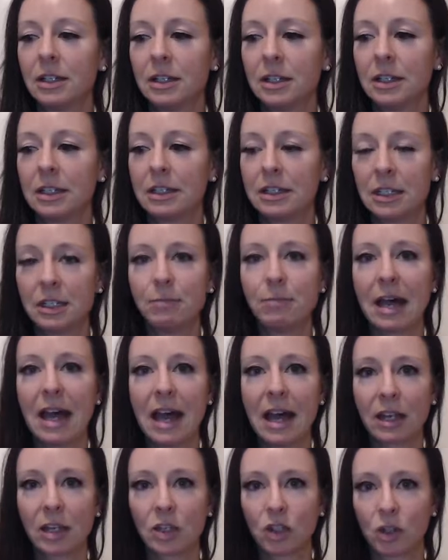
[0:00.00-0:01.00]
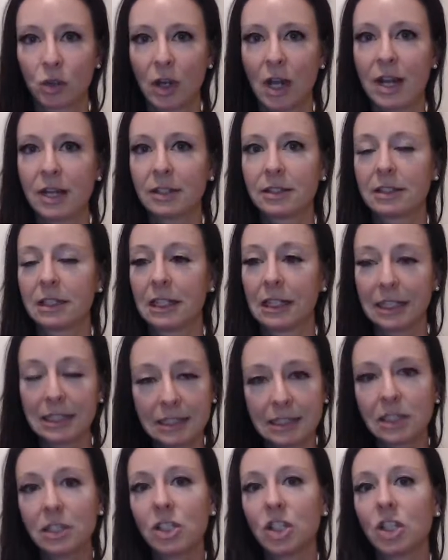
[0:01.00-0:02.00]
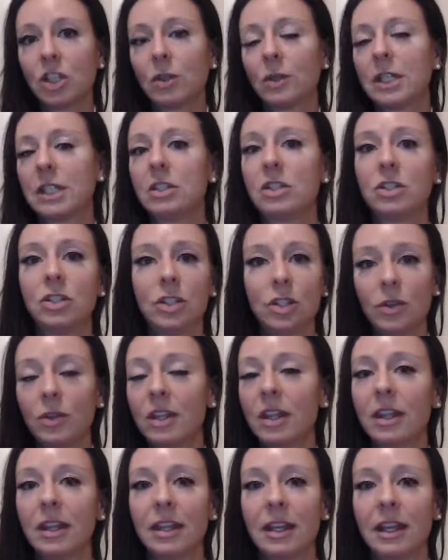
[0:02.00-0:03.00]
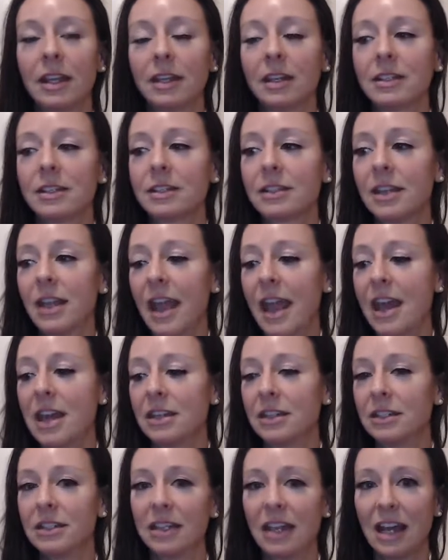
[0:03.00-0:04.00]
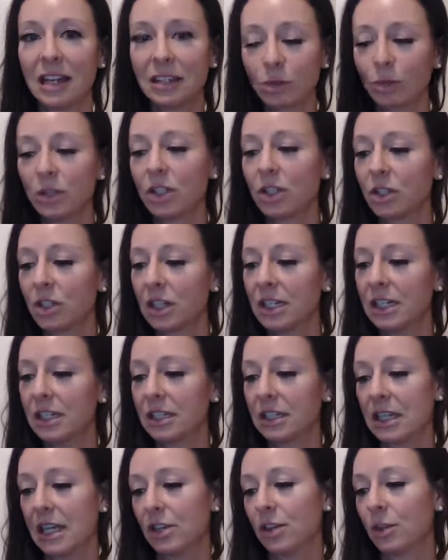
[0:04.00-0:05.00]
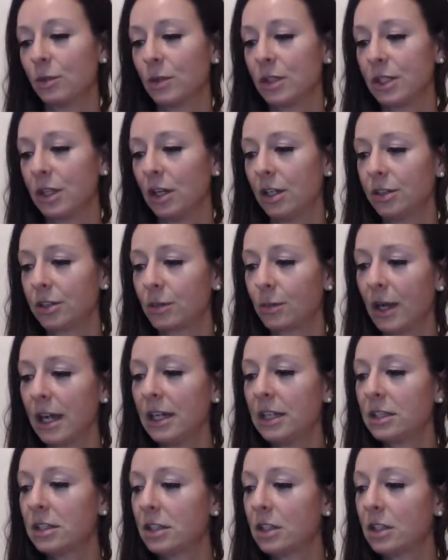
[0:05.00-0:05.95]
sit back, trust, listen to it, do the things, and that's when you're going to get the results, right?